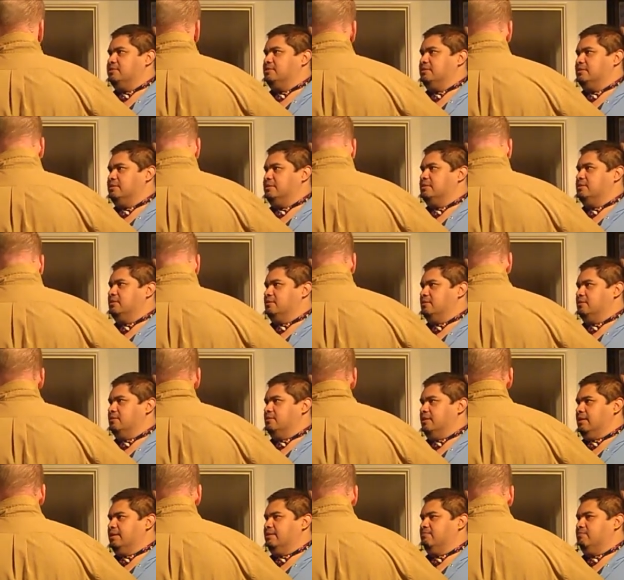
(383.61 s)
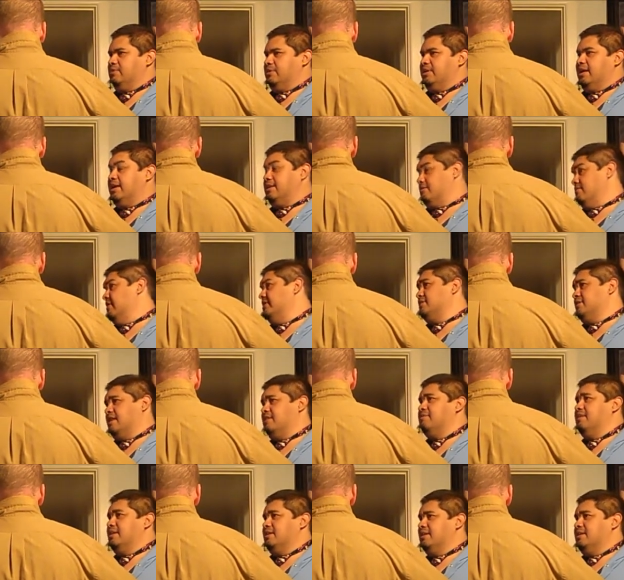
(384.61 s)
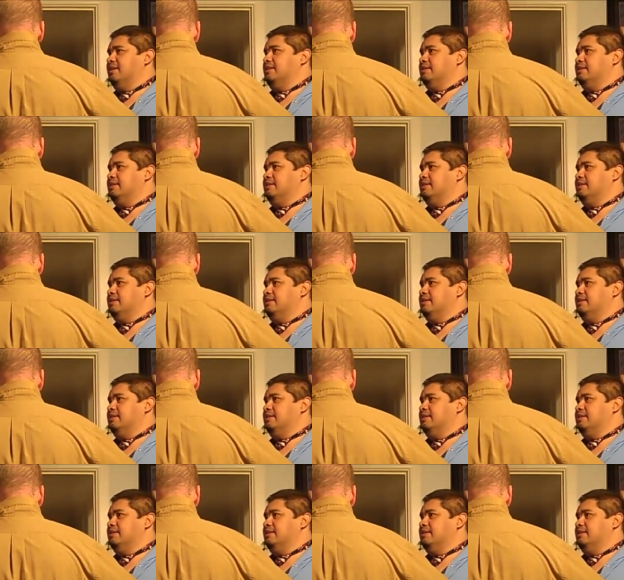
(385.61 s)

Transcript: Yeah. We had a great time that night.